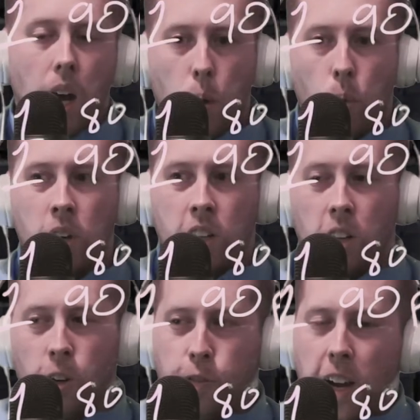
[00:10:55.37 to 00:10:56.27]
I want to
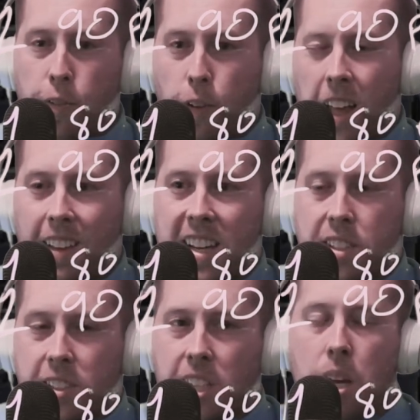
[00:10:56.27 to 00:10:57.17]
clarify for that
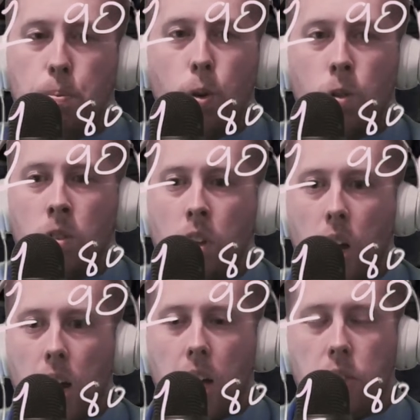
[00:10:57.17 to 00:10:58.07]
last example,
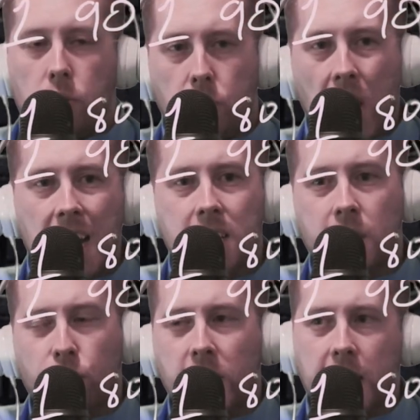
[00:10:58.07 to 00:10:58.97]
that is
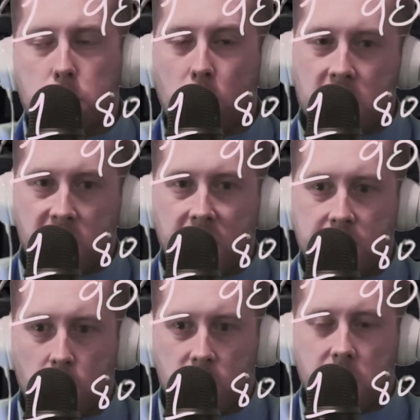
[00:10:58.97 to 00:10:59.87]
if the expiration
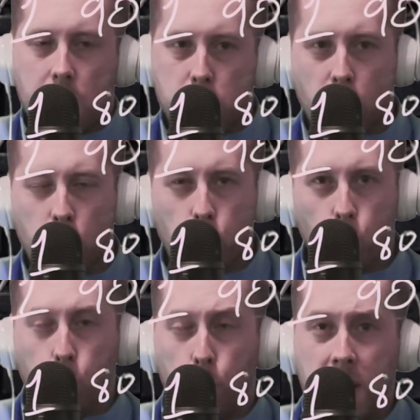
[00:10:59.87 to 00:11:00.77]
dates are the same. So
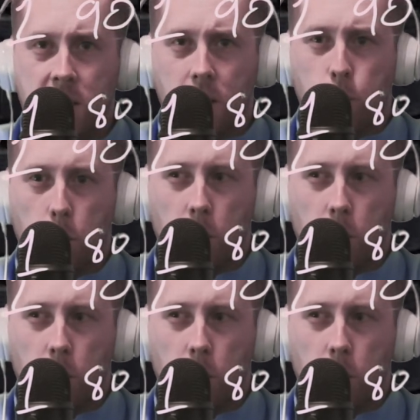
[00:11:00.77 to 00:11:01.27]
basically what we're